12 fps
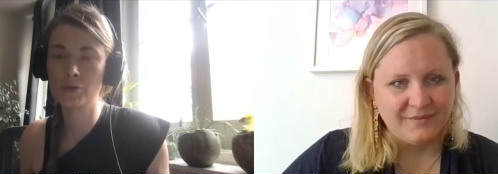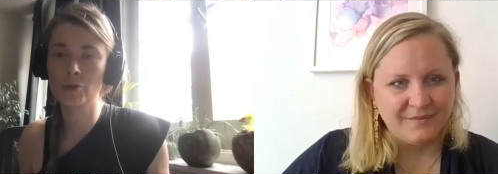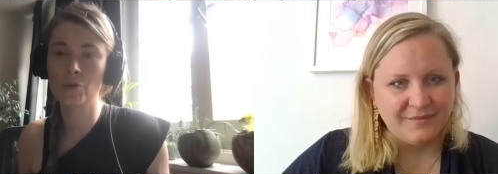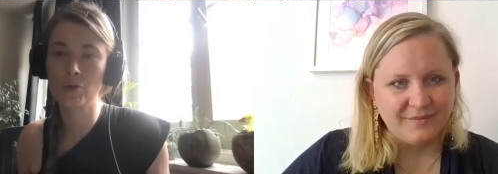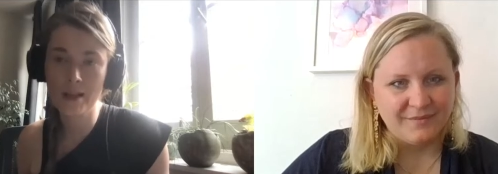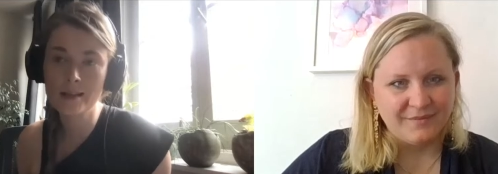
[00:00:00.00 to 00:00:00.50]

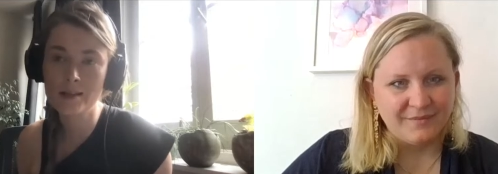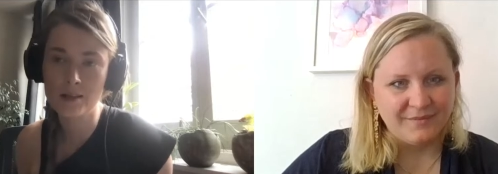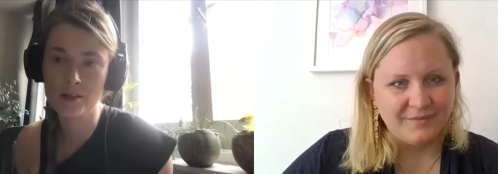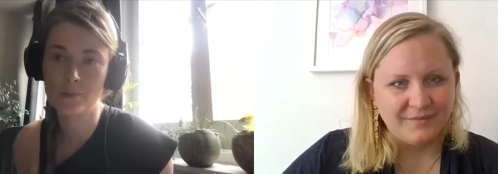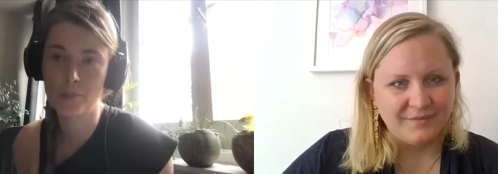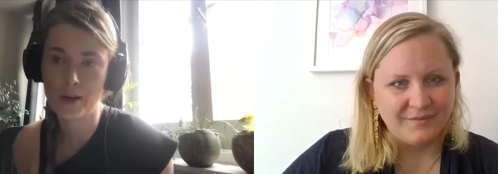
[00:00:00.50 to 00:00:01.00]
Speaker 1: create this
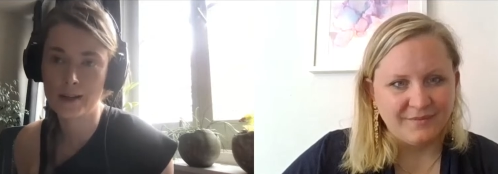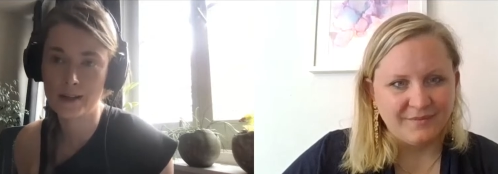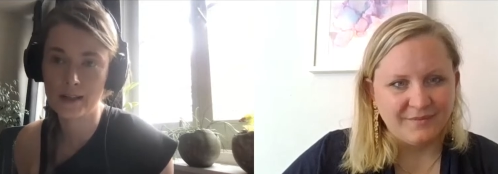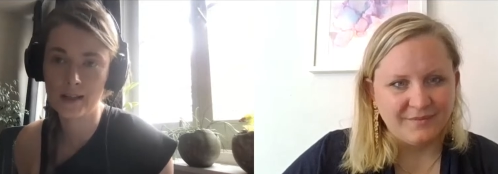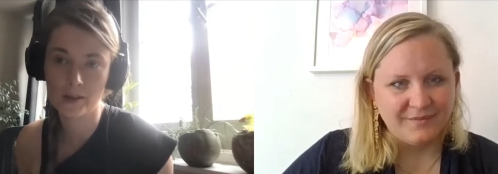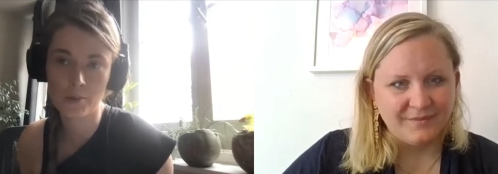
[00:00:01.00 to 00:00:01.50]
branding
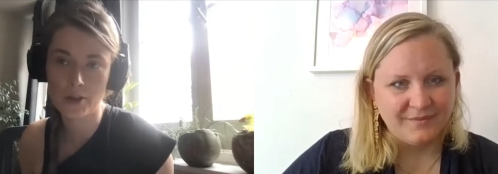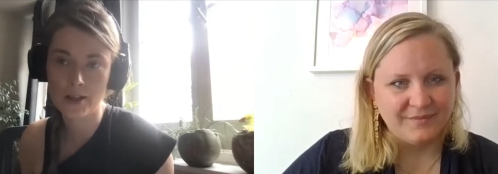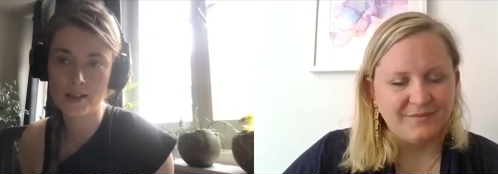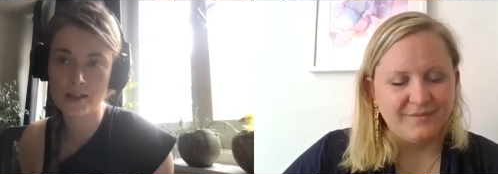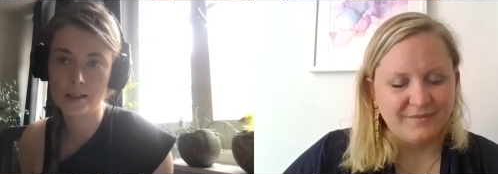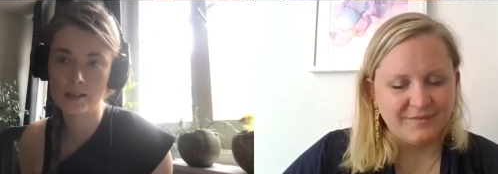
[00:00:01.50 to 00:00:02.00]
and
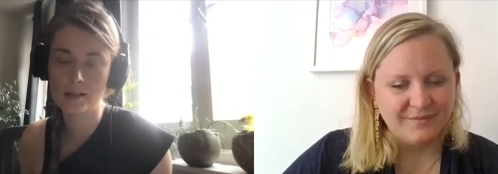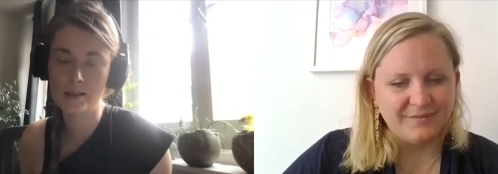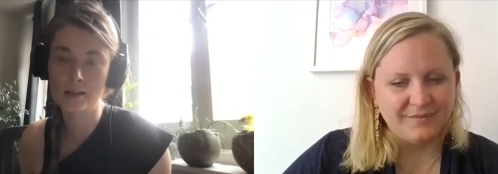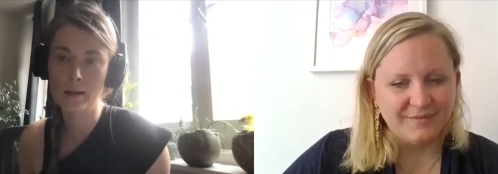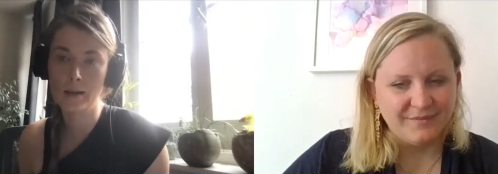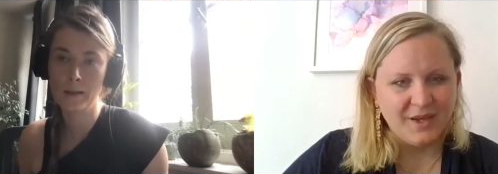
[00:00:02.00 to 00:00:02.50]
marketing
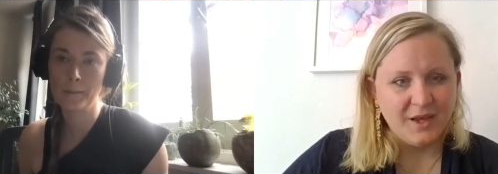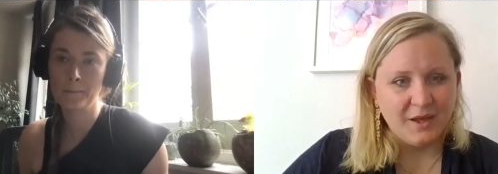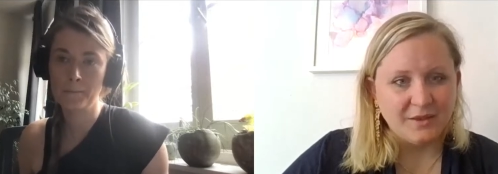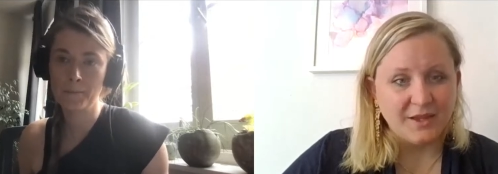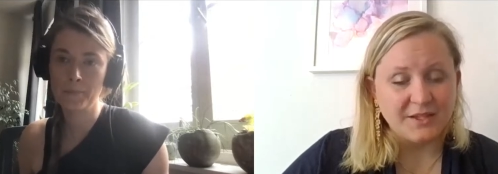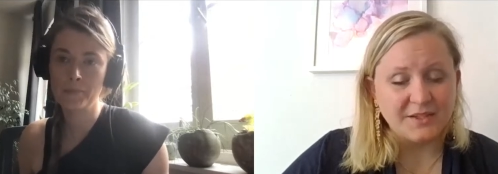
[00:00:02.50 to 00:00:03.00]

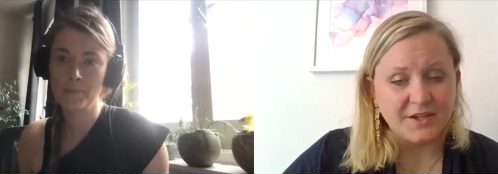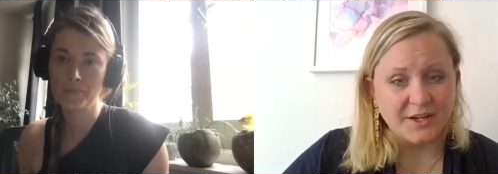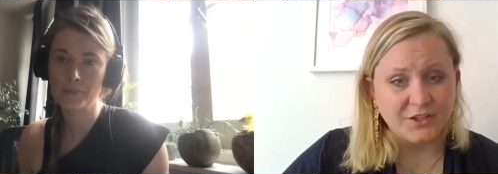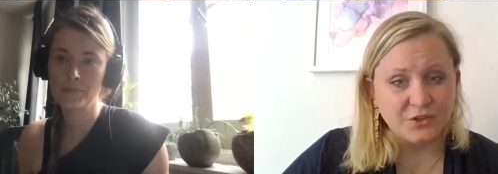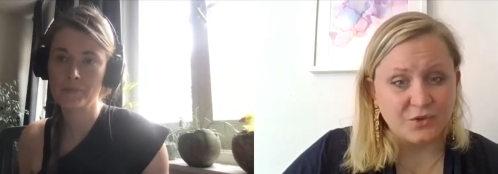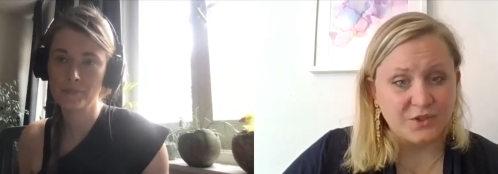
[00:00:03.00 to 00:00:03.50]
Speaker 2: that's nice
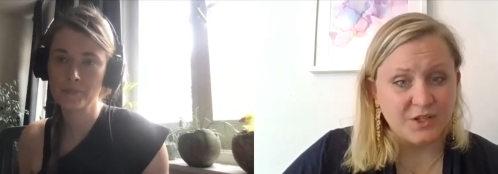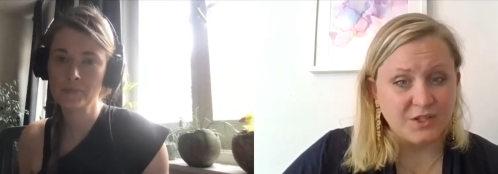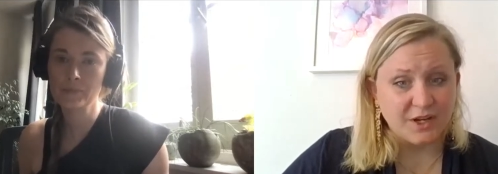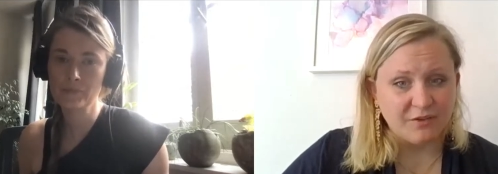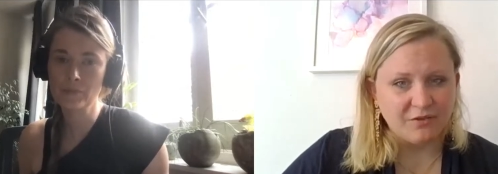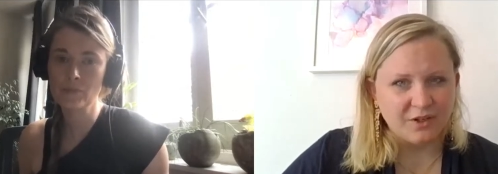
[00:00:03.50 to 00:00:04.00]
to see
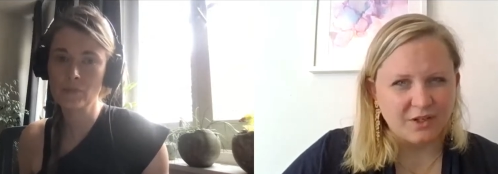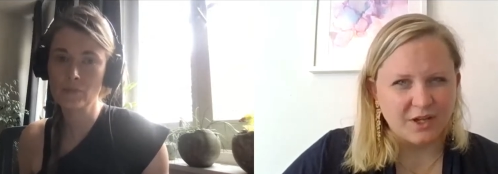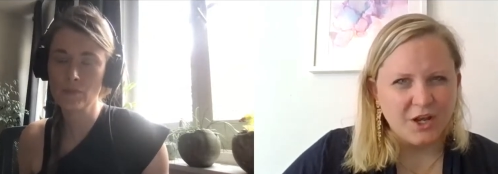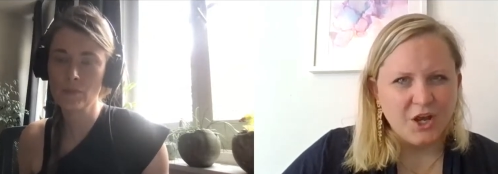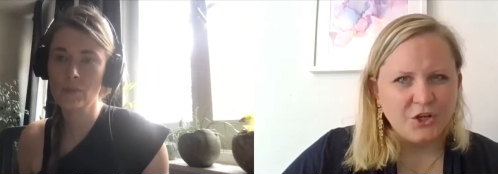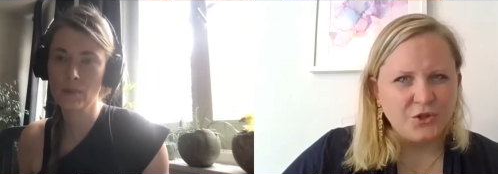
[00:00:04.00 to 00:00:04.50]
definitely
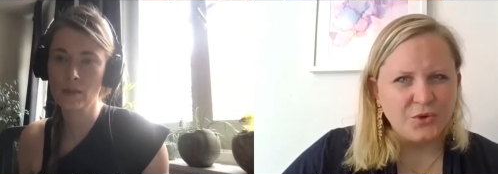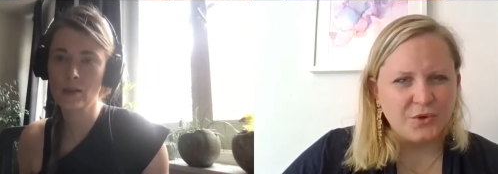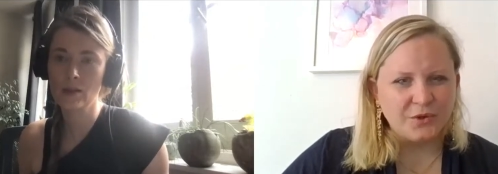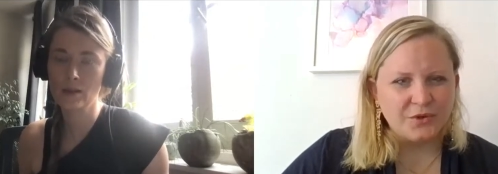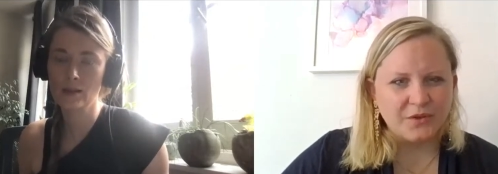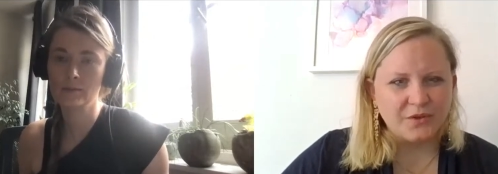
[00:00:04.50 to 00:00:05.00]
do you
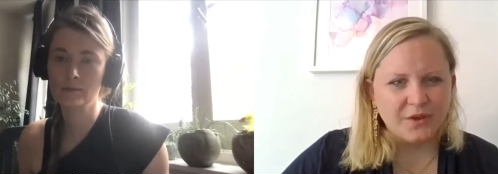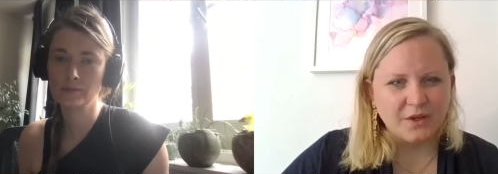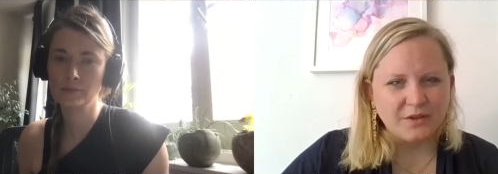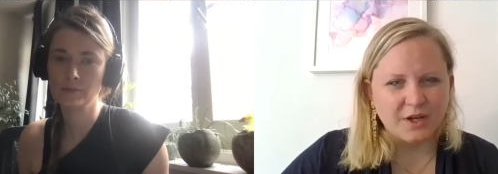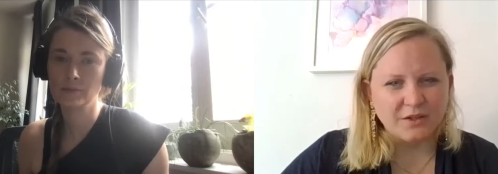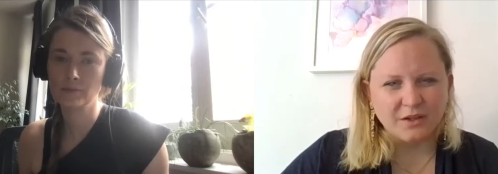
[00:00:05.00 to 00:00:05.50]
also think
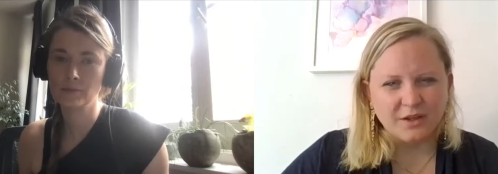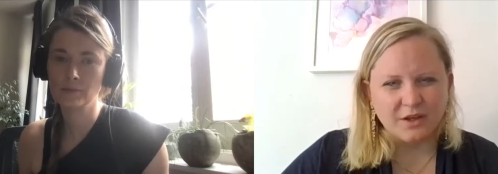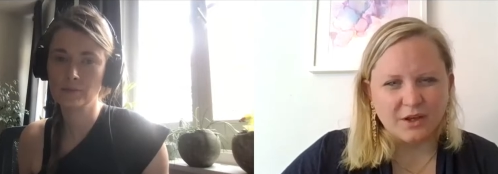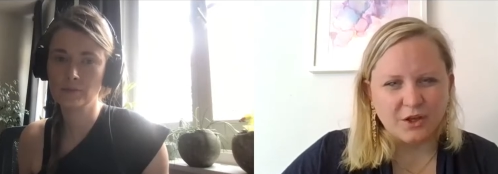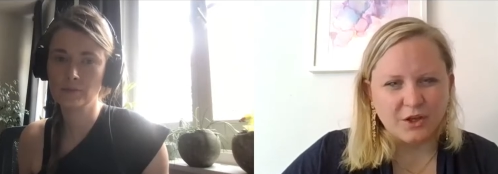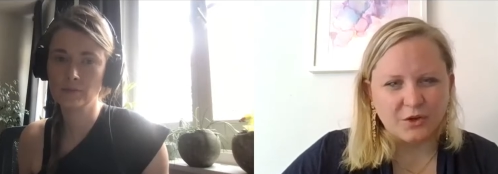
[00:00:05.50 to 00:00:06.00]
that
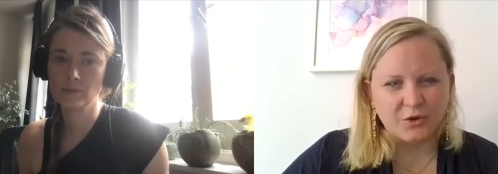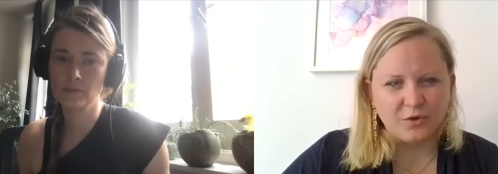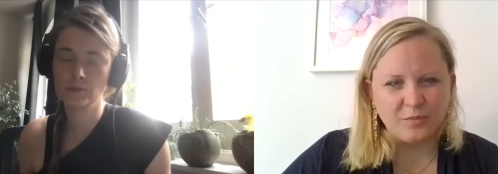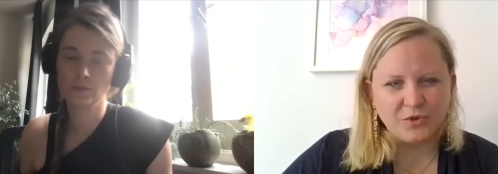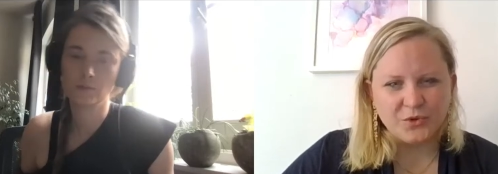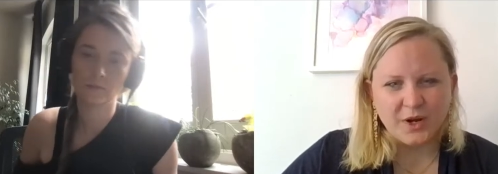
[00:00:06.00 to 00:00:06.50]
the uh,
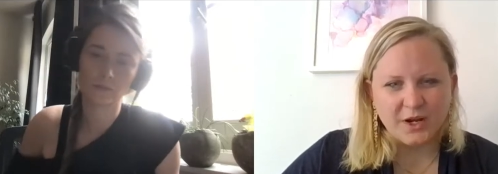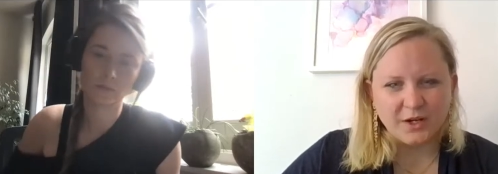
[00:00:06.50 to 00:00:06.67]
crypto